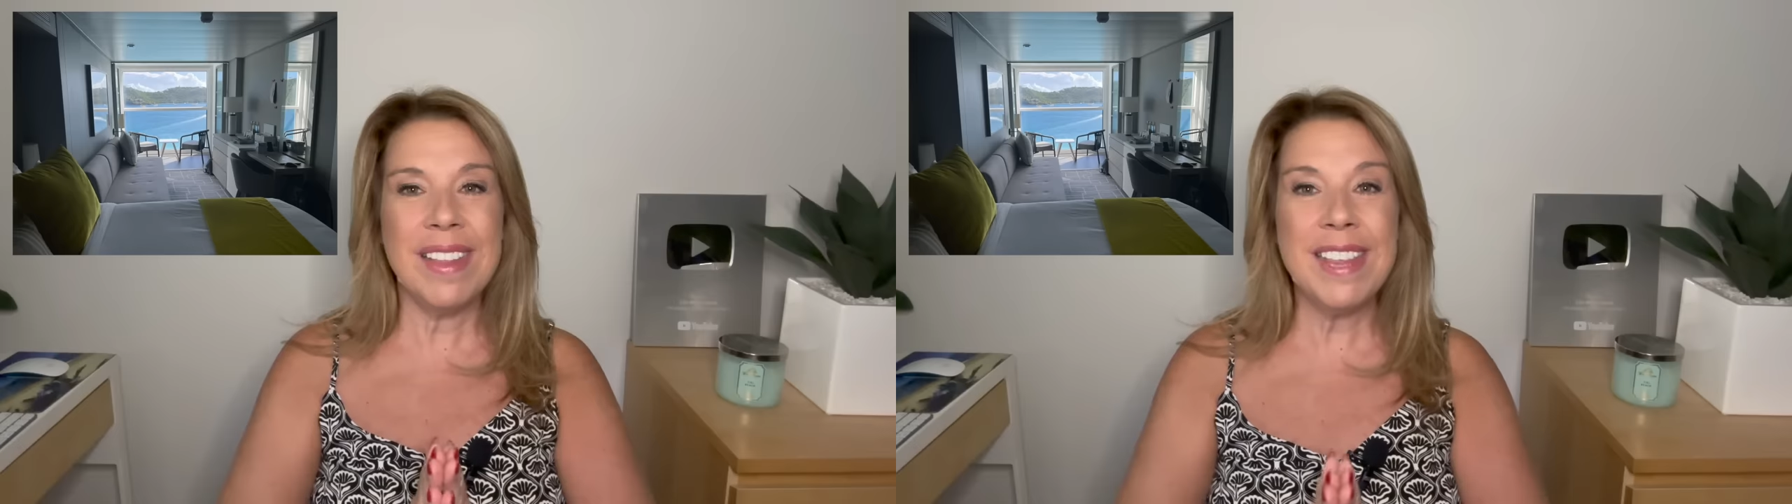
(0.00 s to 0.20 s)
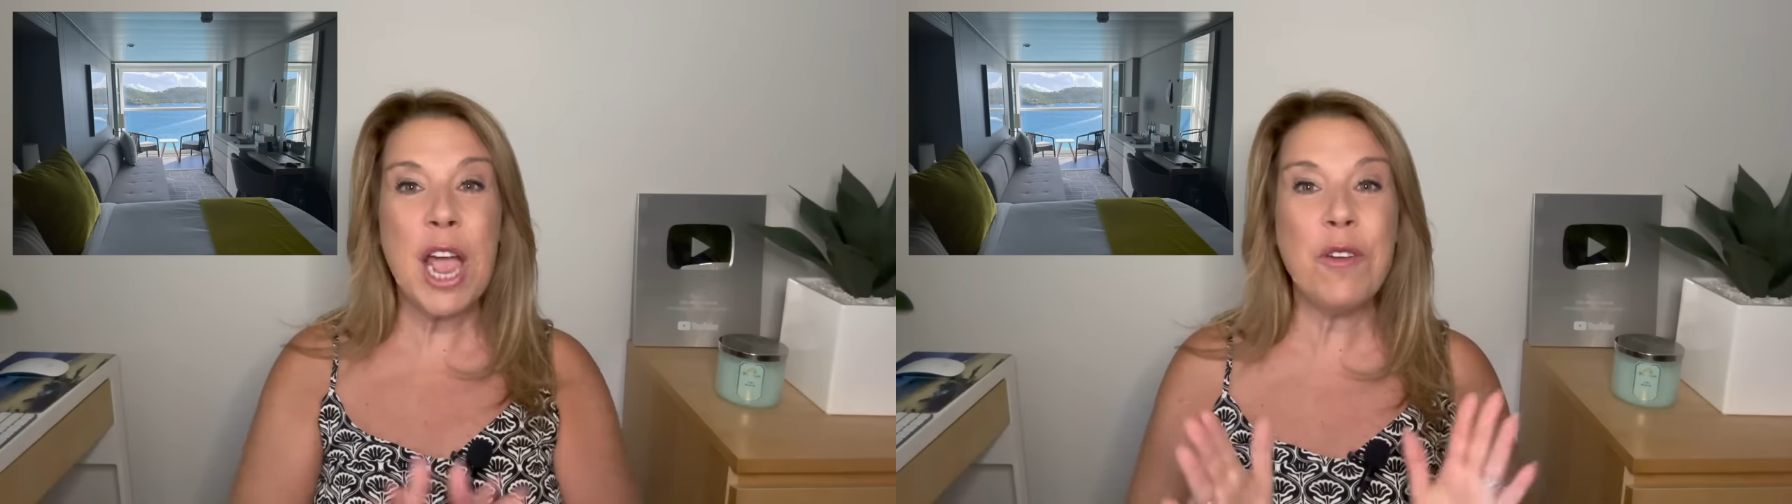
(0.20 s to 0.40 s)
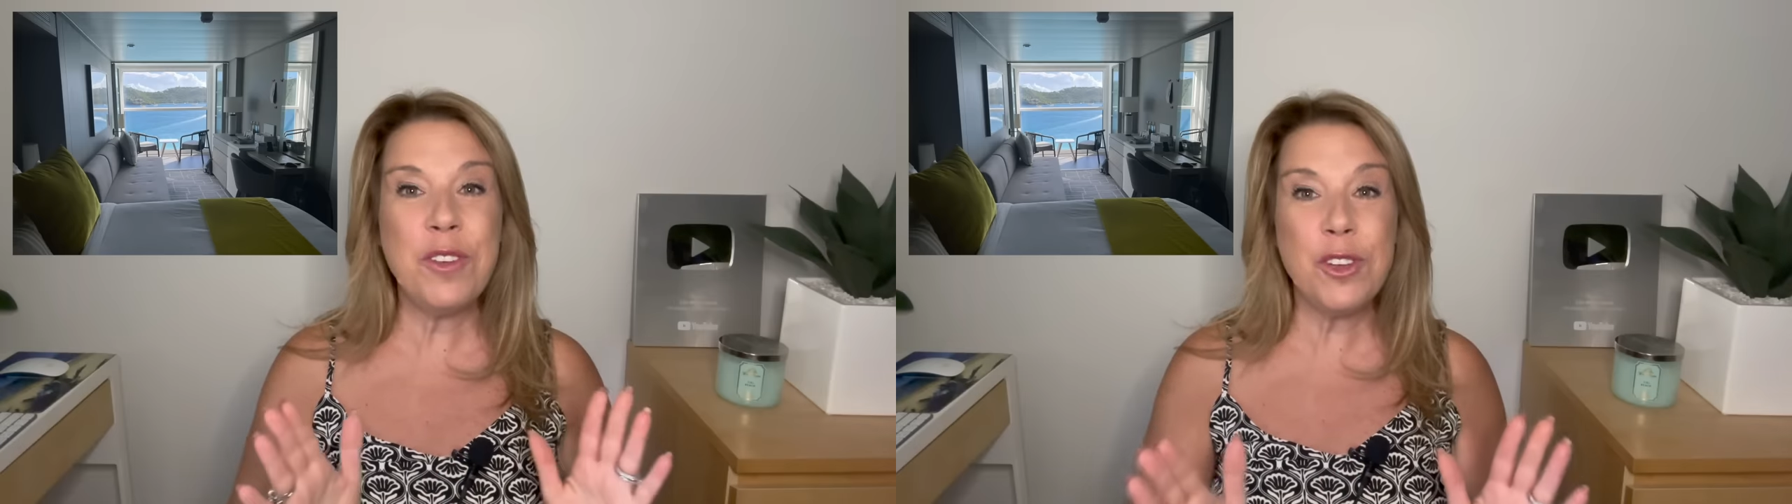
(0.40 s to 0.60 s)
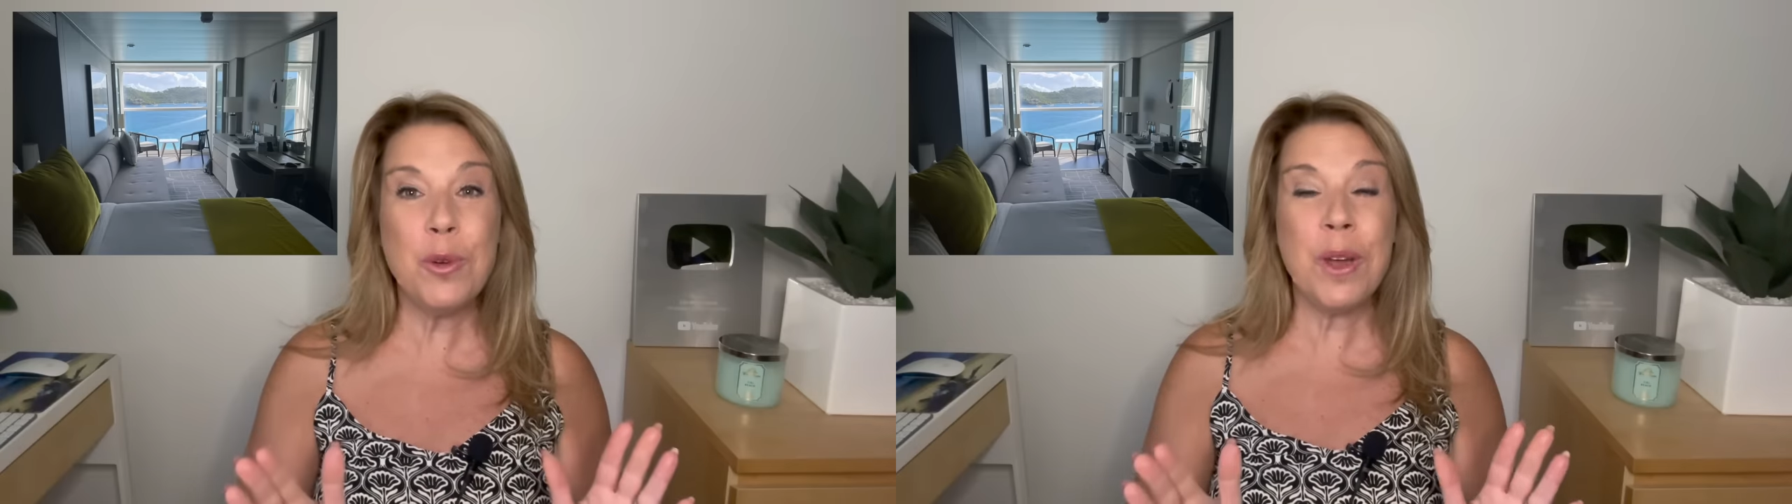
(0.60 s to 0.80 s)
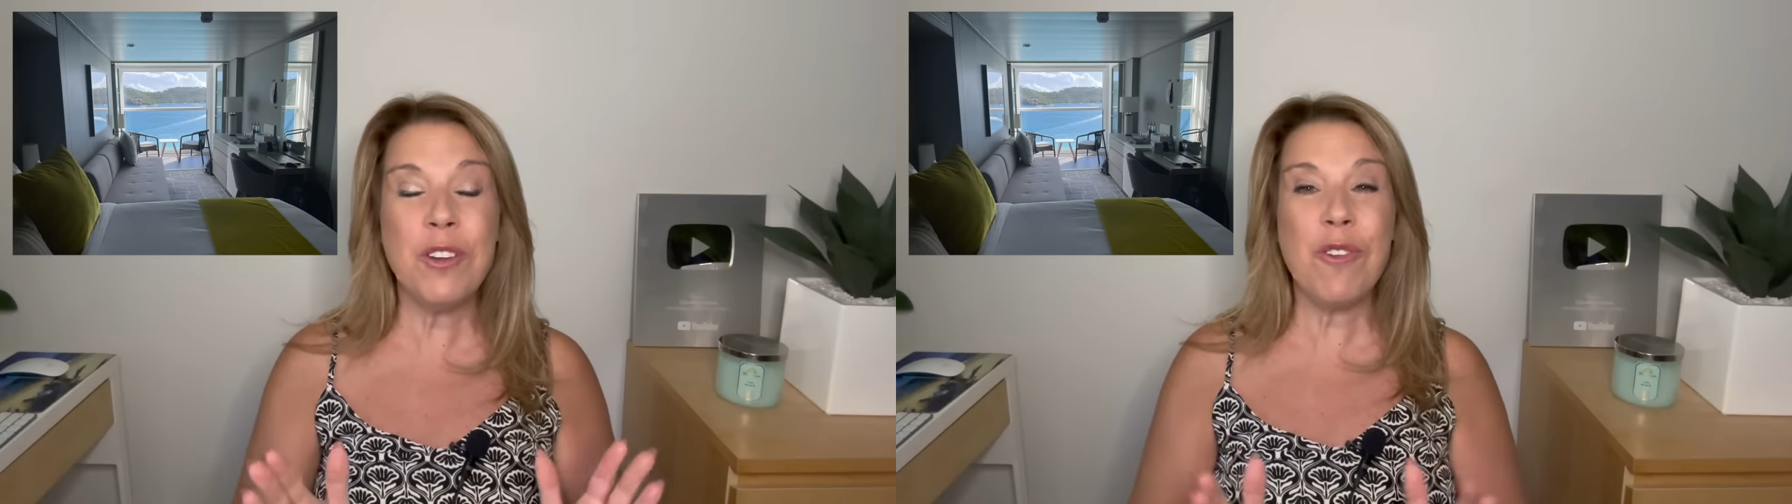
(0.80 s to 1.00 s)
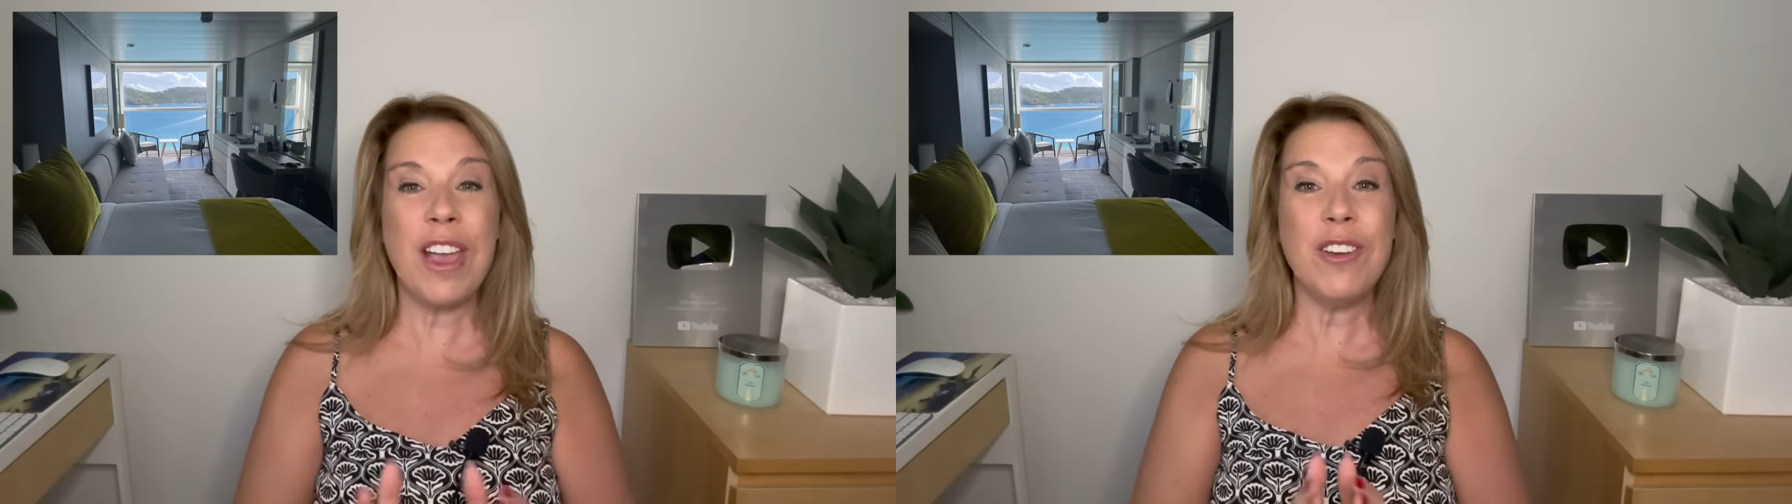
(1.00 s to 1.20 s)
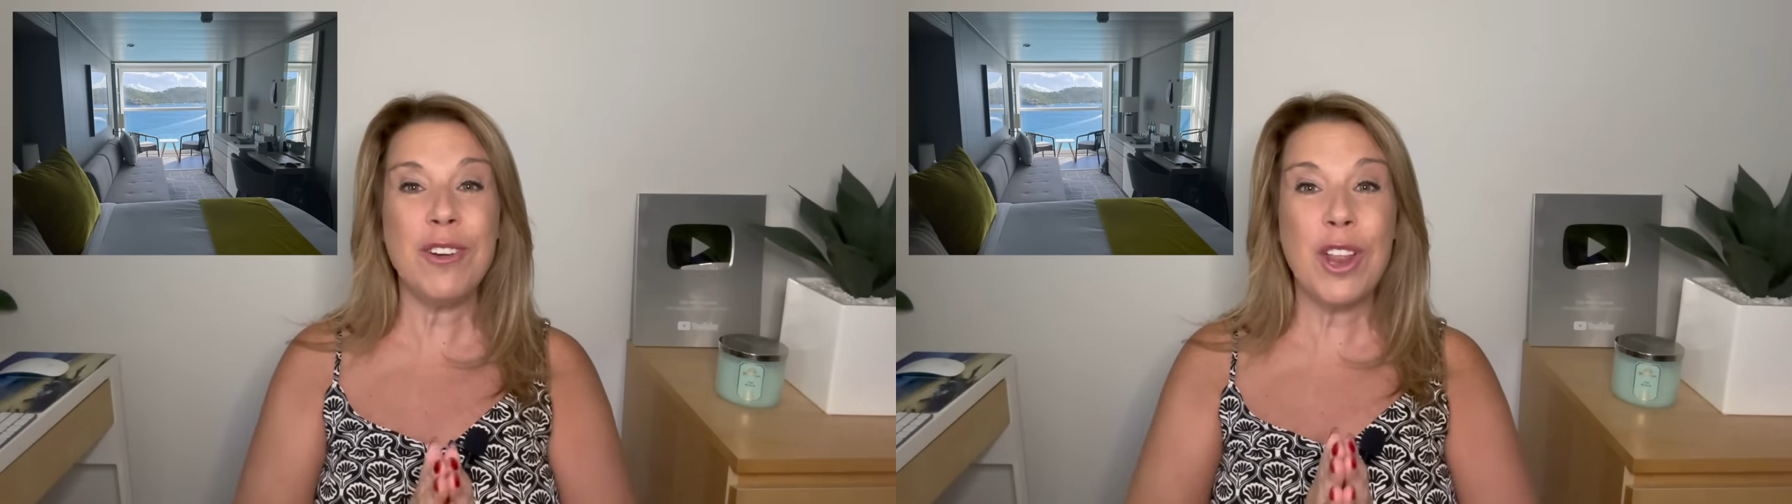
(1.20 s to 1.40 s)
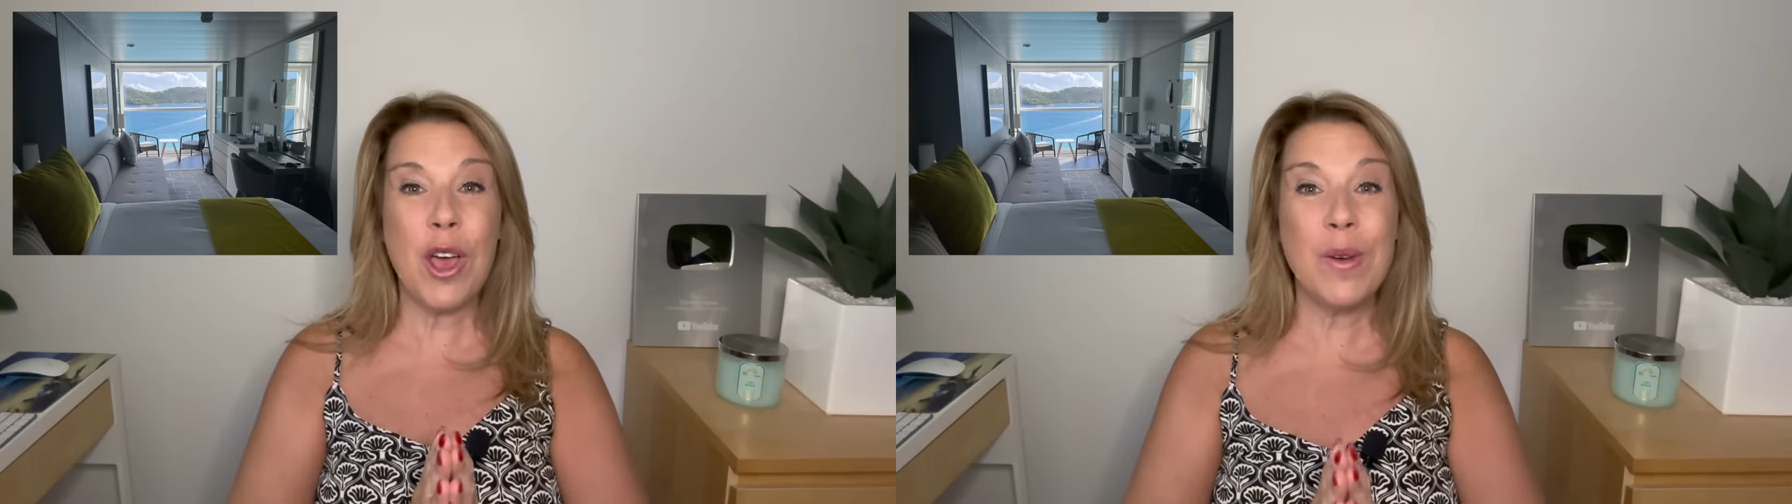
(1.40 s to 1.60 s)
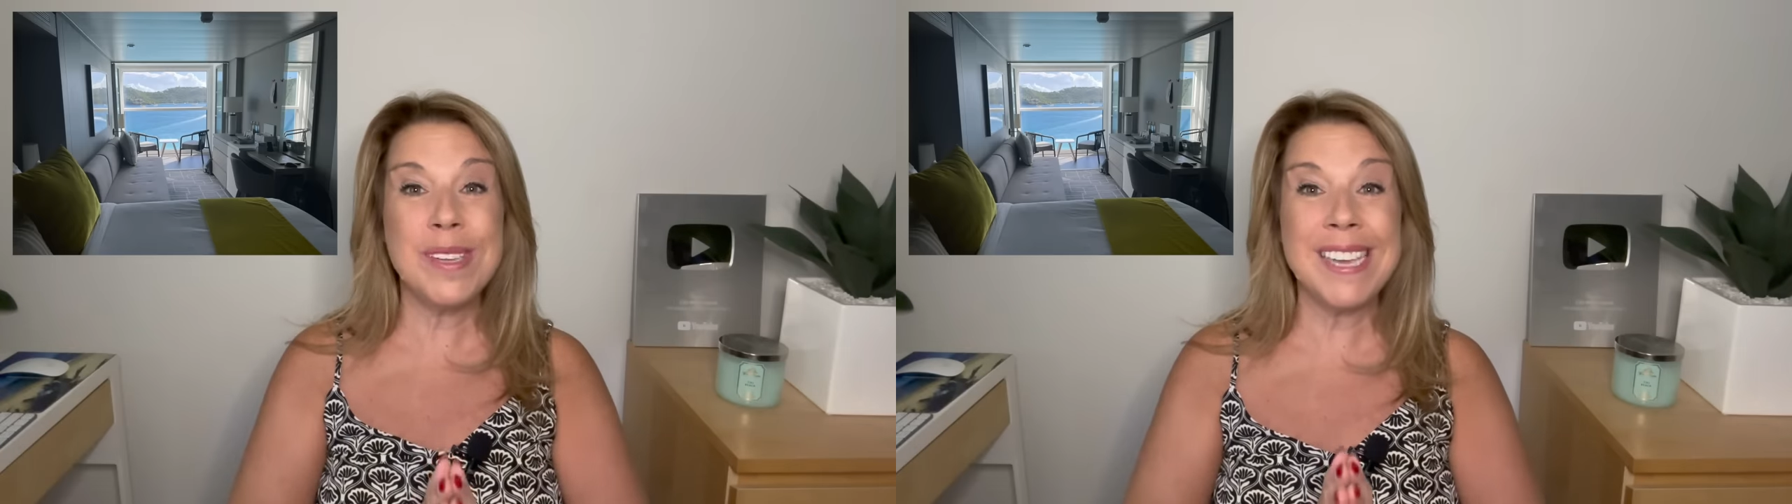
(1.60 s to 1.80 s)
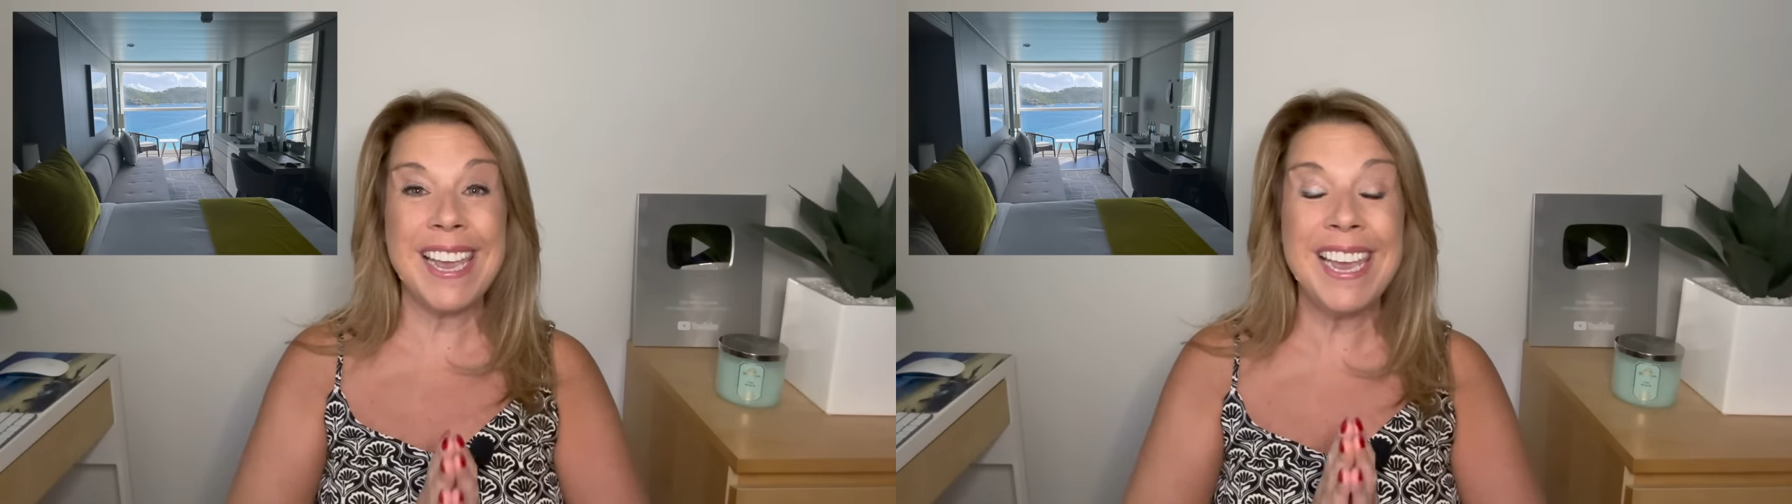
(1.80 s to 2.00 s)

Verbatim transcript: Now, if you do want to dry your clothes